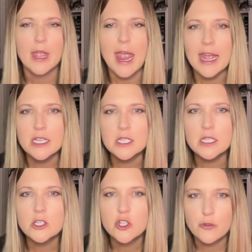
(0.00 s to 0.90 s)
And
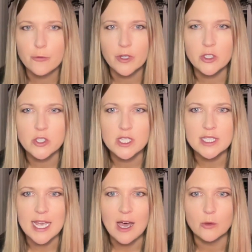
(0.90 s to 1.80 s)
she figures
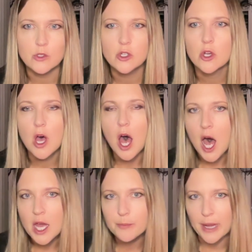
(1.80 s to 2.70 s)
this out
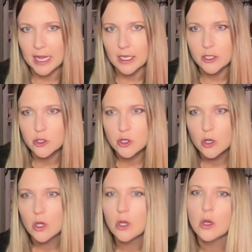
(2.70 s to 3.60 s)
on page
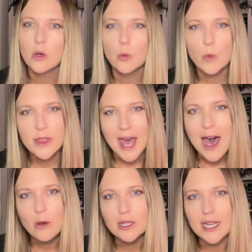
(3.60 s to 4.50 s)

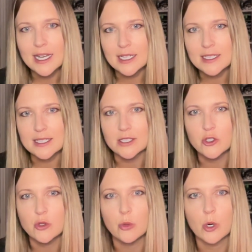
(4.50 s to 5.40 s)
without letting us
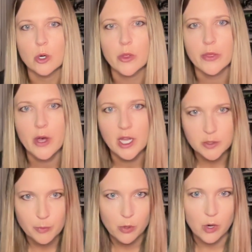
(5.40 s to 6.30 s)
into her thought
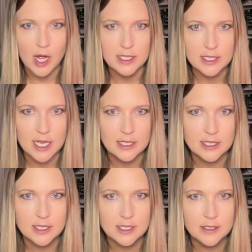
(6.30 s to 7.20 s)

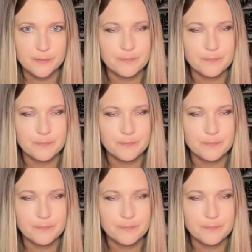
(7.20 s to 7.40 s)
process.